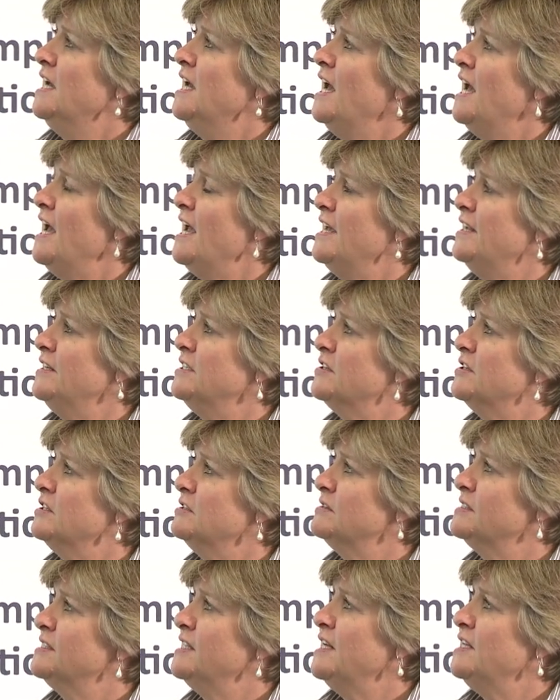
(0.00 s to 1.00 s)
And the
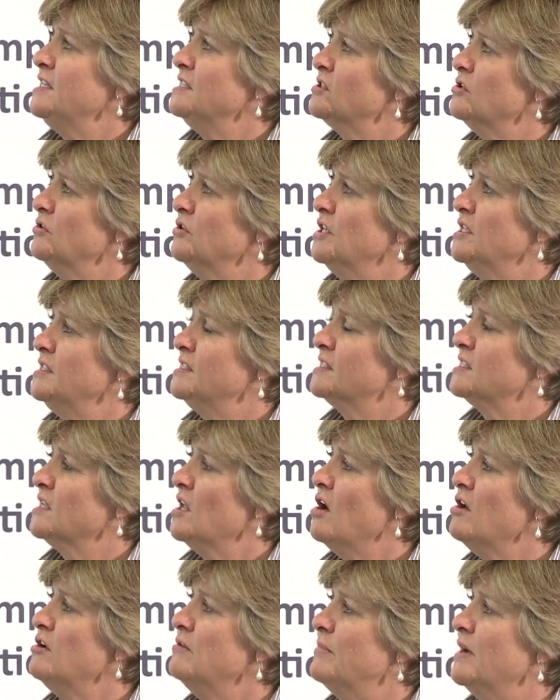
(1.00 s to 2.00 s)
settings on these
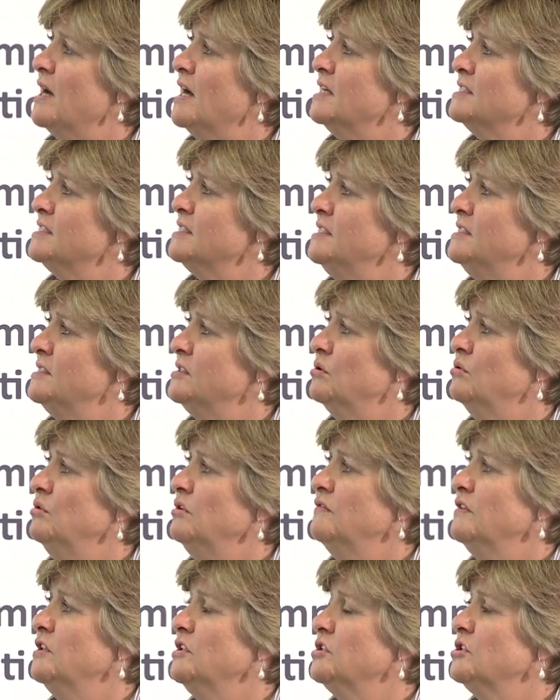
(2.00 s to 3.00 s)
slider bars is
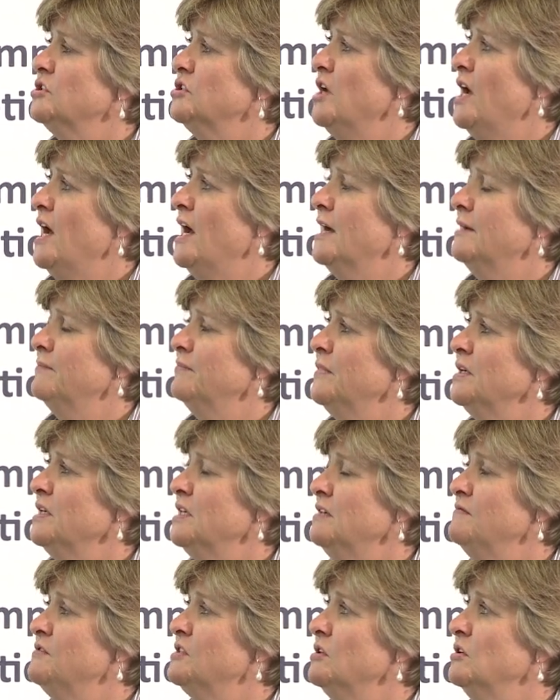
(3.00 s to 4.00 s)
equivalent,
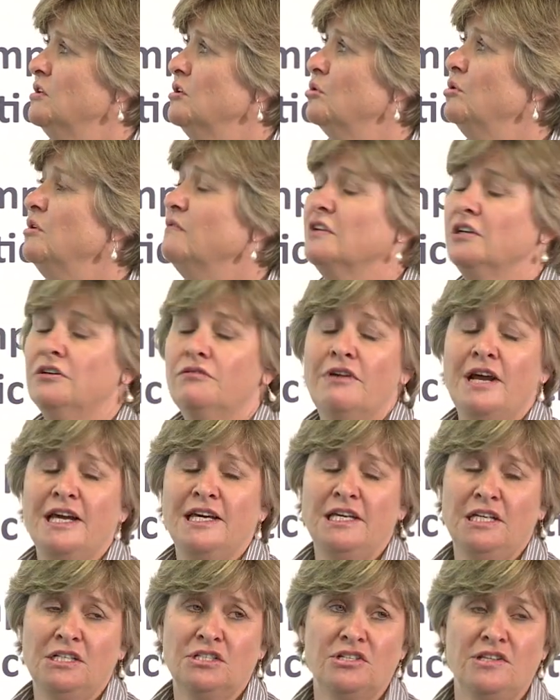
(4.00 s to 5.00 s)
gives an equivalent
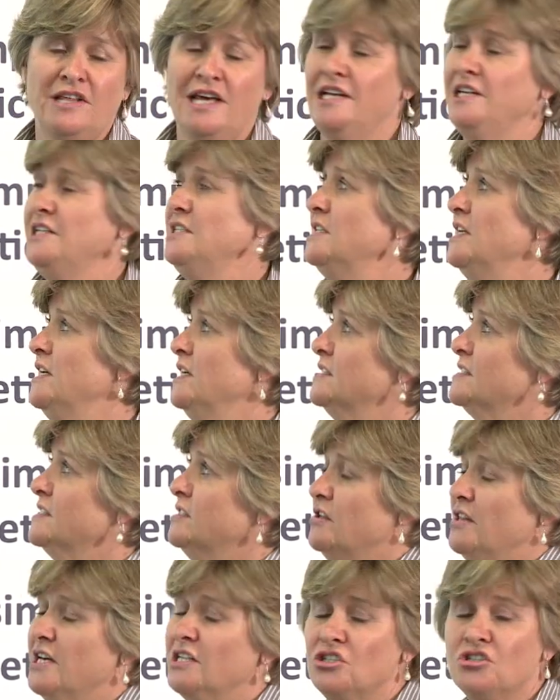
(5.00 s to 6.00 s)
ranking to that index. So
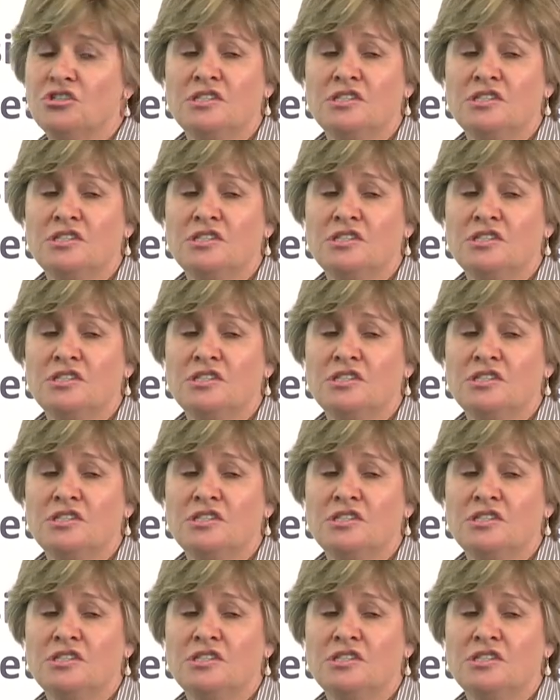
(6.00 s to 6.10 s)
that's your